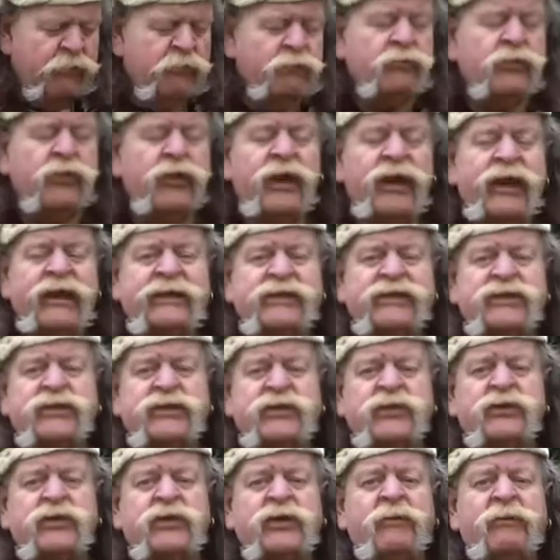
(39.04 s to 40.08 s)
But let's
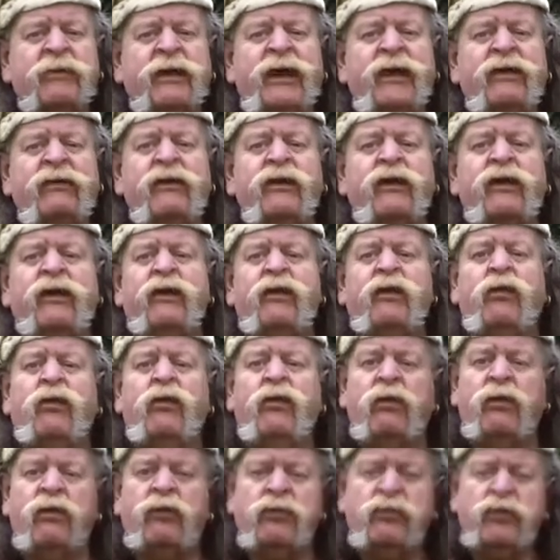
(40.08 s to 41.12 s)
talk about
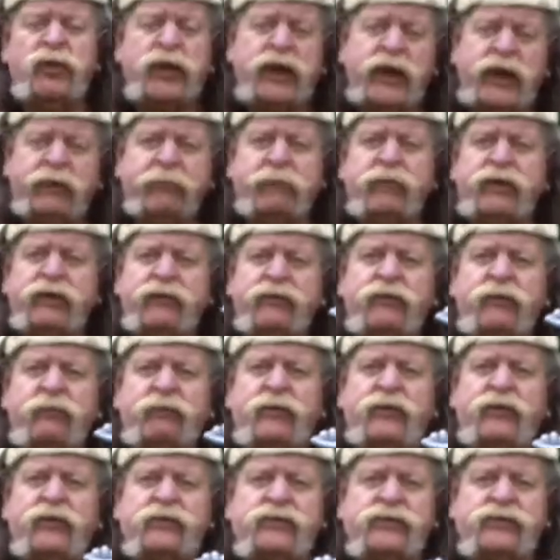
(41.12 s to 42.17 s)
the naming of the
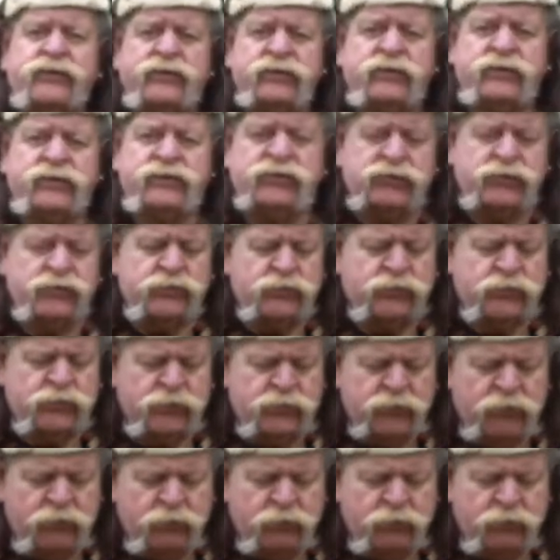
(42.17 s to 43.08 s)
parts of the sword.